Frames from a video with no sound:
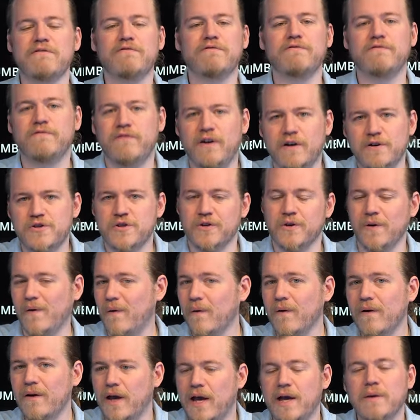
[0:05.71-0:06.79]
functional
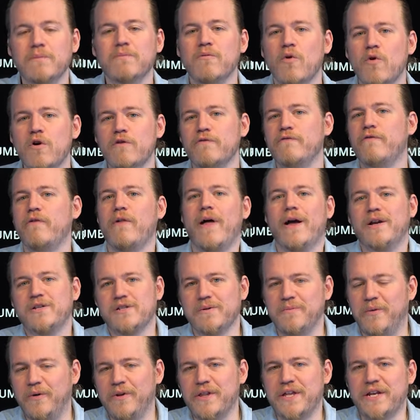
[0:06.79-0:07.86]
and more
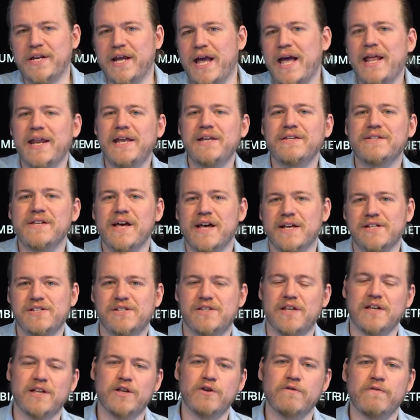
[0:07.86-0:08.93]
flexible than any desk
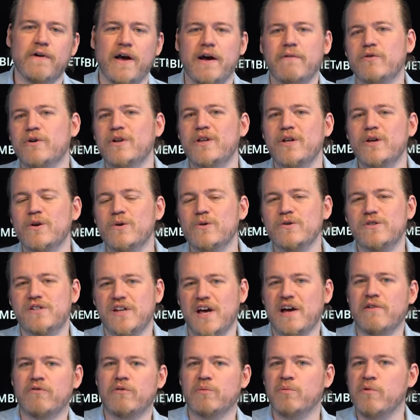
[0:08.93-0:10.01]
that you've ever used ever